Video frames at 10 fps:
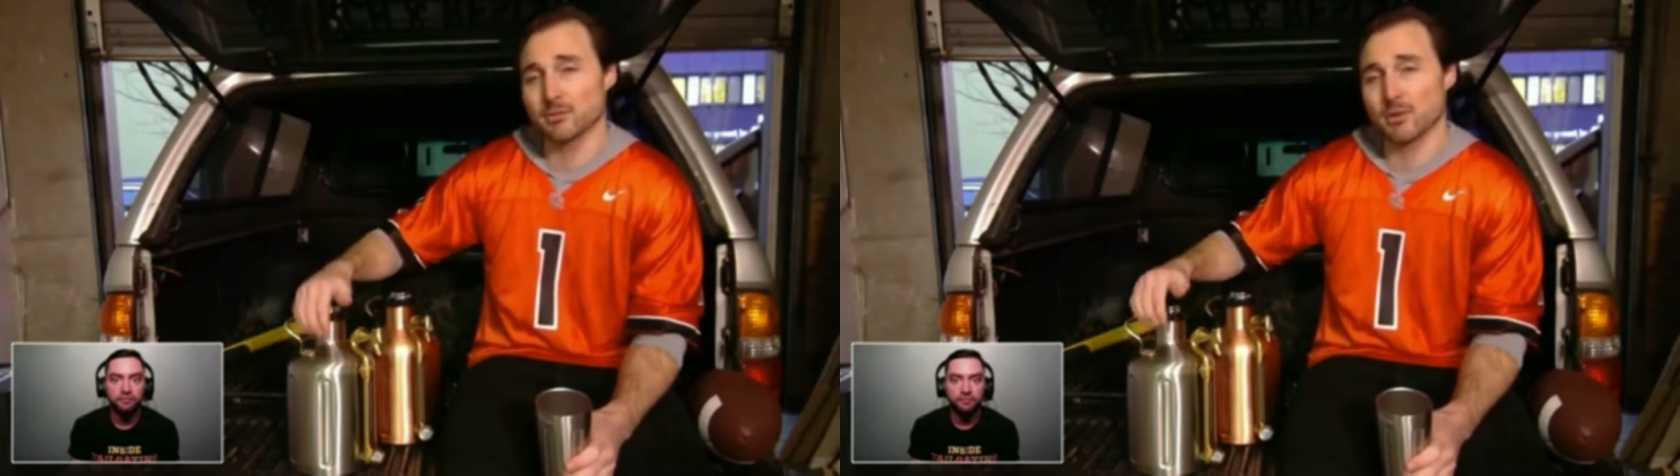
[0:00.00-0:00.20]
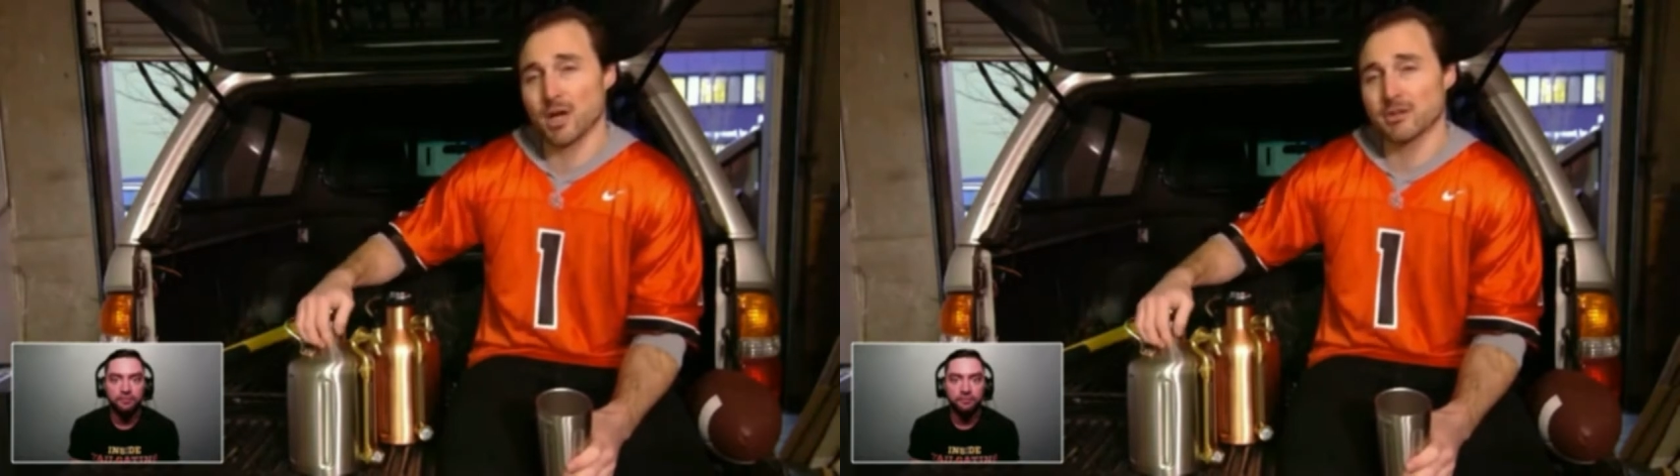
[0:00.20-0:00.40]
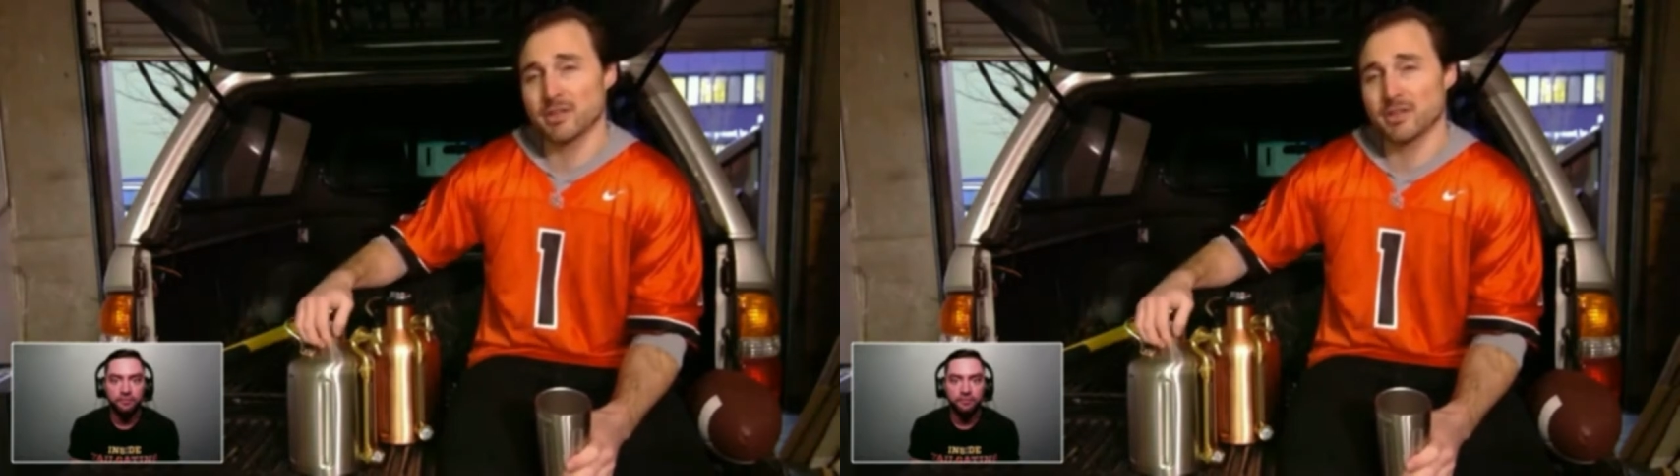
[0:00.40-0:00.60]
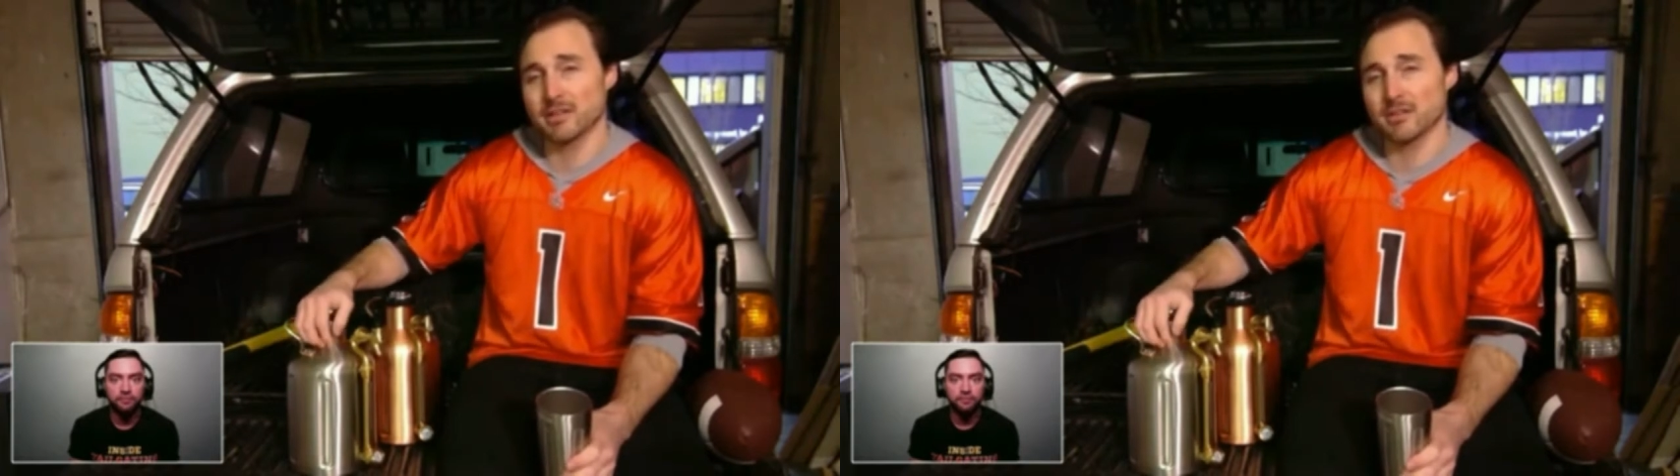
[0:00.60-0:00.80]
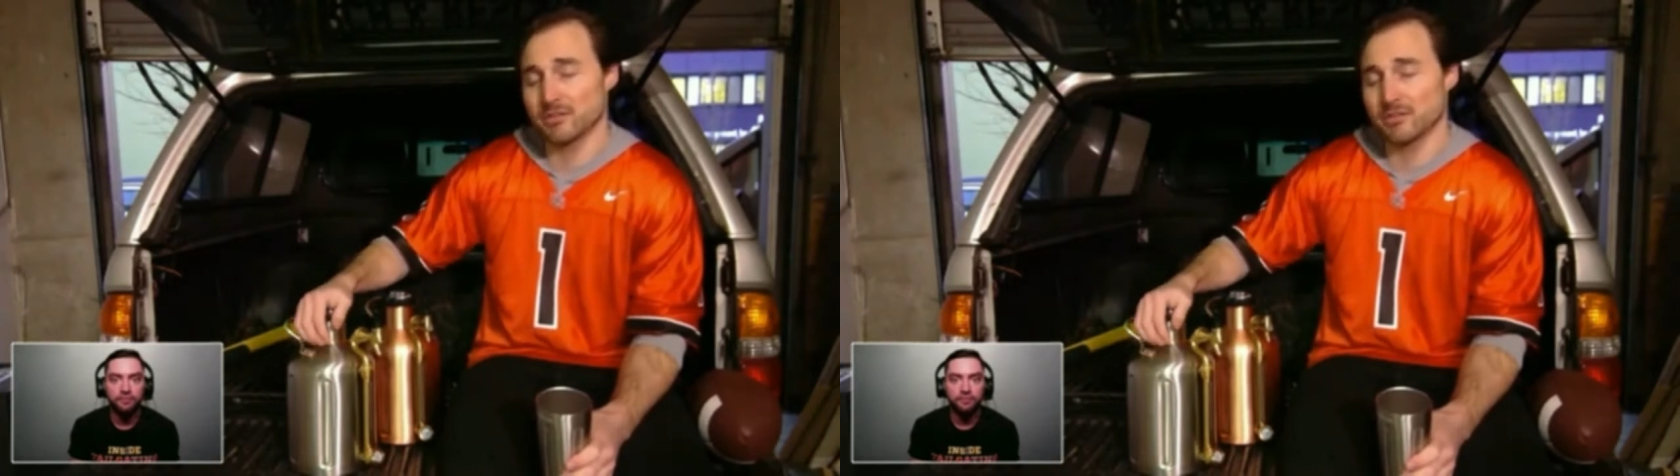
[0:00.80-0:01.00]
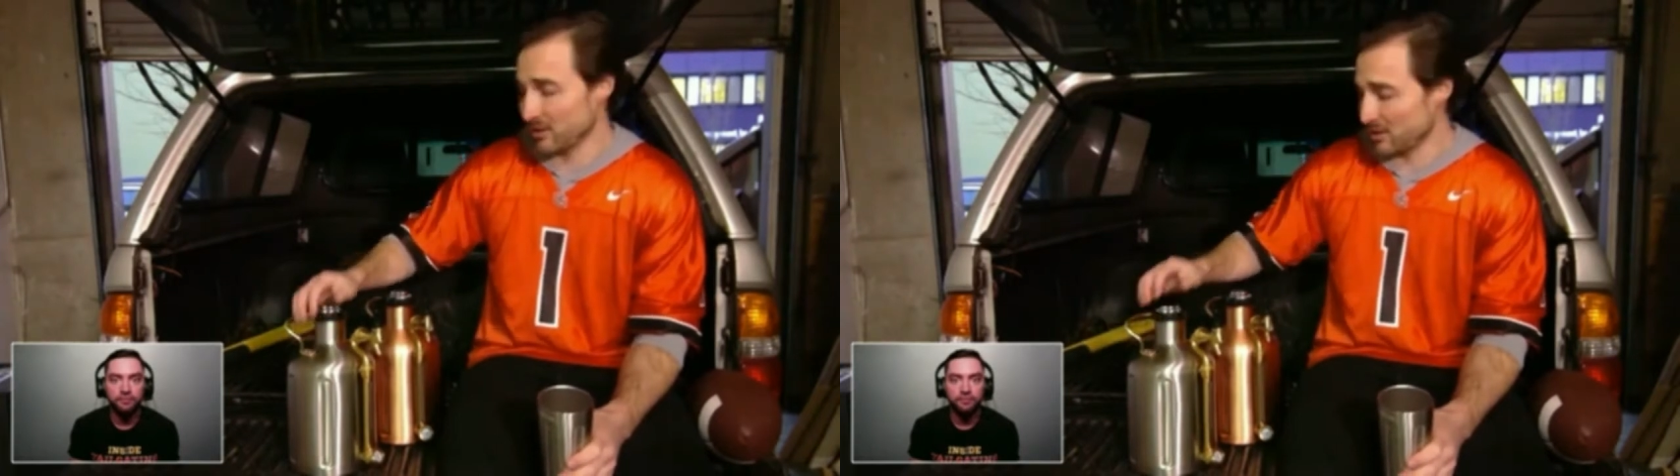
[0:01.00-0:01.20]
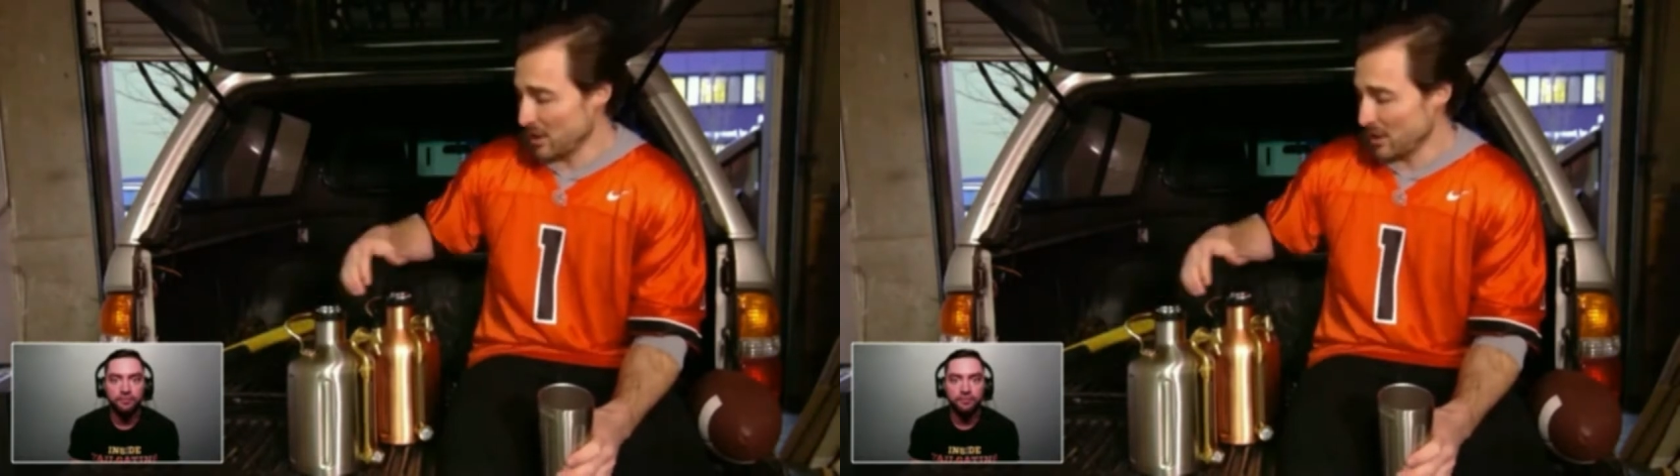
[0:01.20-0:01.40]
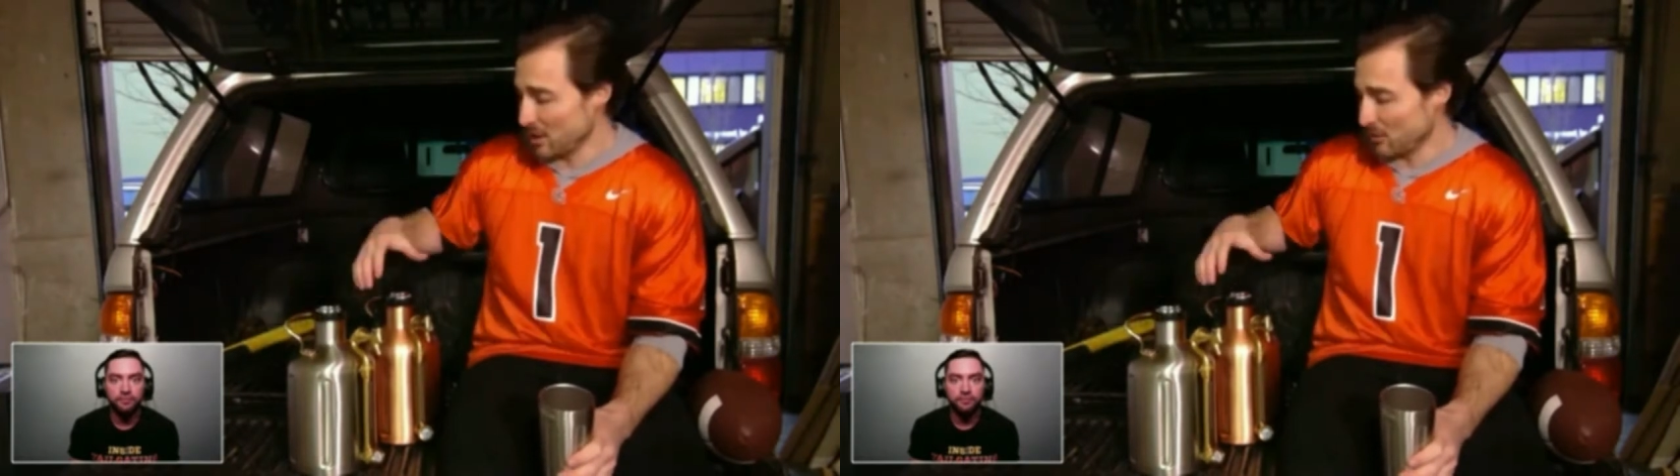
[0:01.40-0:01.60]
your raw stainless
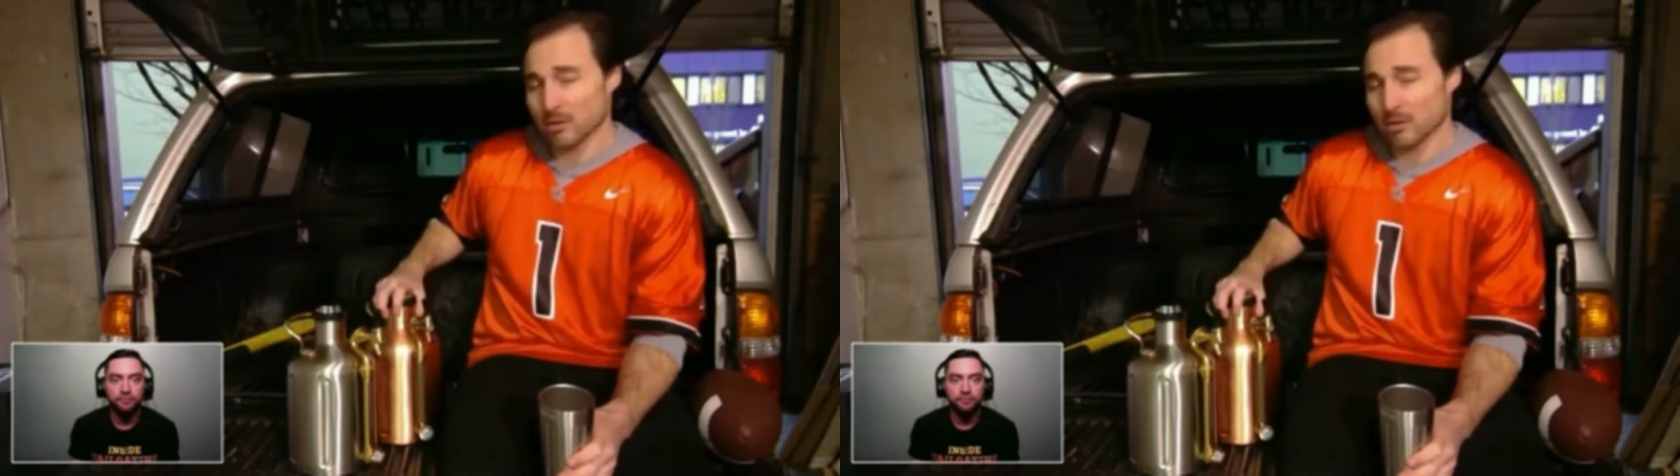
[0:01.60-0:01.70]
steel.